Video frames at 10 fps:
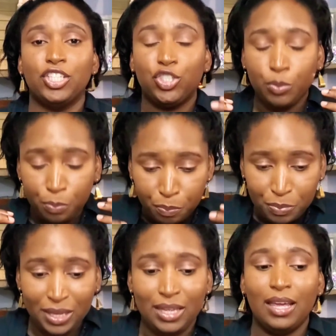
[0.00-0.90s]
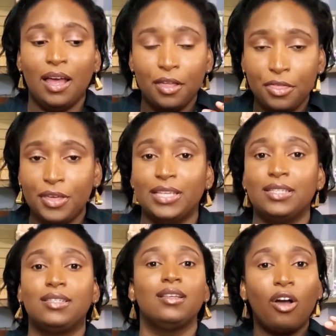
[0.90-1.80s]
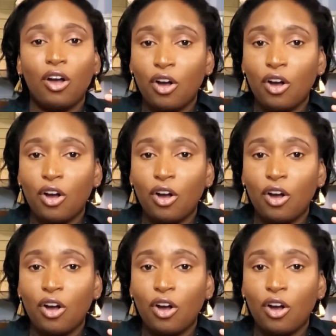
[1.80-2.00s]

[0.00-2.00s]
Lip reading: to be this